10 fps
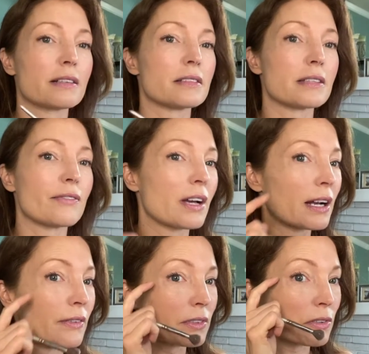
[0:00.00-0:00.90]
Because I've
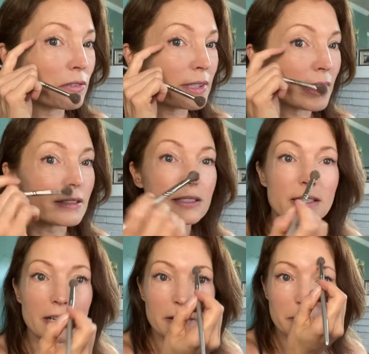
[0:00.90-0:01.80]
kind of have little dents
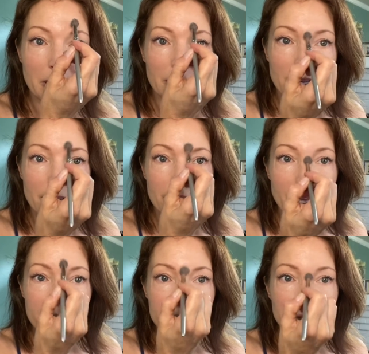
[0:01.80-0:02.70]
there. A lot of
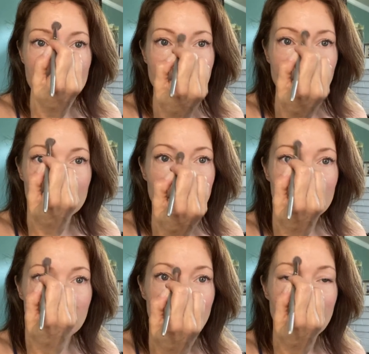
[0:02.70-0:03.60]
that is mostly
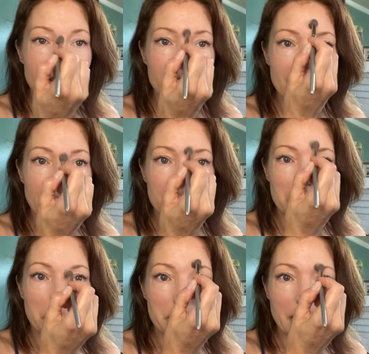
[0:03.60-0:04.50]
hydration. Again, I'm
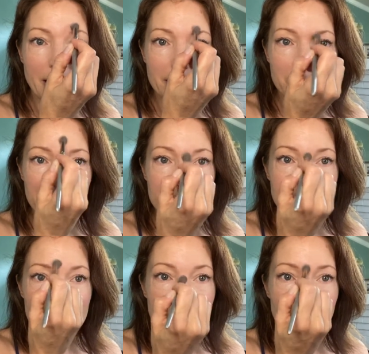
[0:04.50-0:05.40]
going back in my
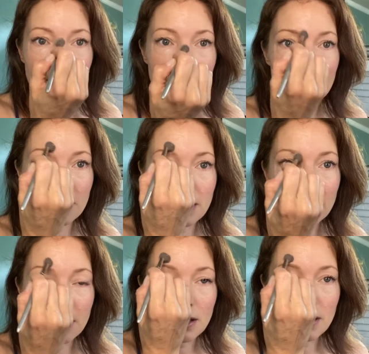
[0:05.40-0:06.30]
T-zone.
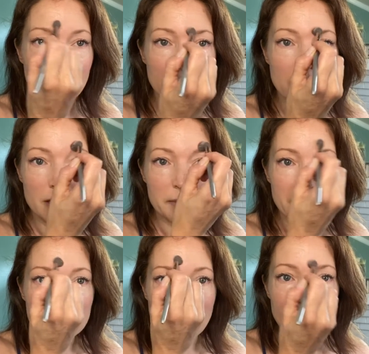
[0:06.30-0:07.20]

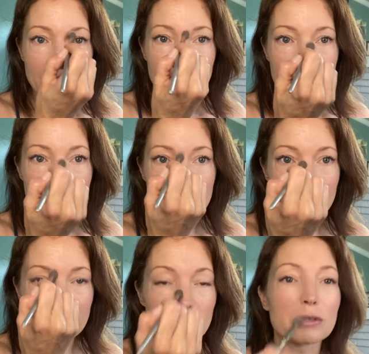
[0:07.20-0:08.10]
My dad had it too, so
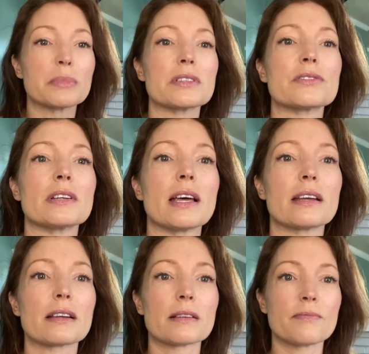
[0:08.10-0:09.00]
it's a little bit
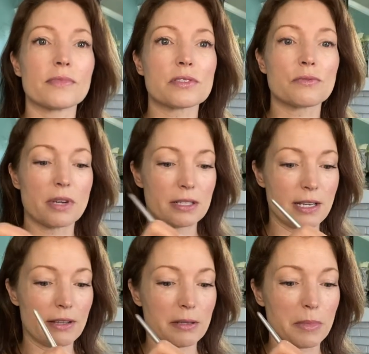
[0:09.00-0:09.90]
genetic. This red
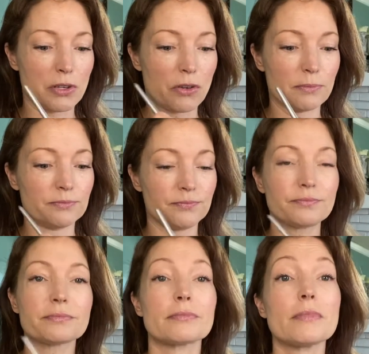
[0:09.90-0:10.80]
down the middle.
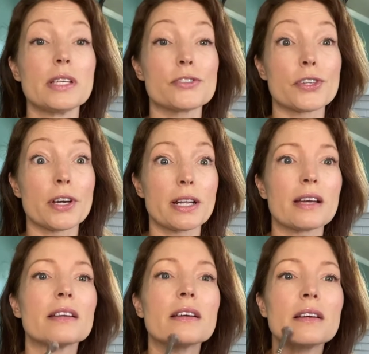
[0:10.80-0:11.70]
Sorry,
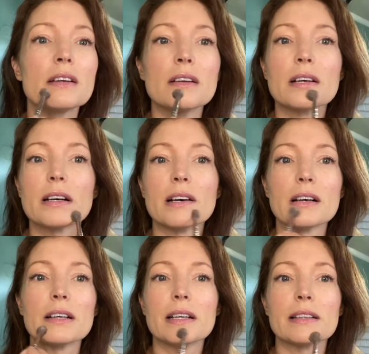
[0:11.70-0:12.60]
Dad.
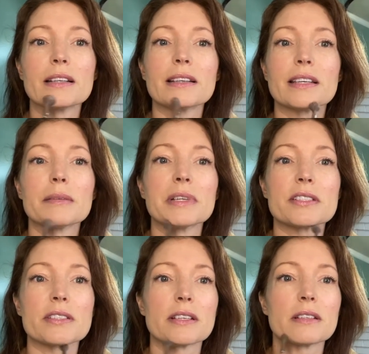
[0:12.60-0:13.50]
Uh, and then I get my
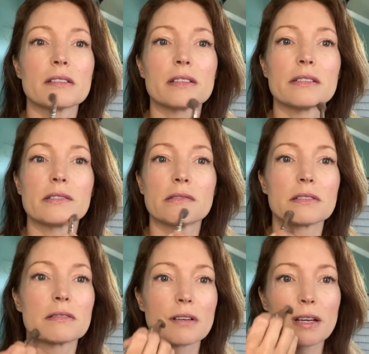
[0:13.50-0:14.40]
chin,
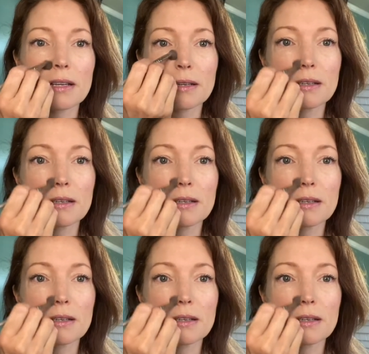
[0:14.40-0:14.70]
right?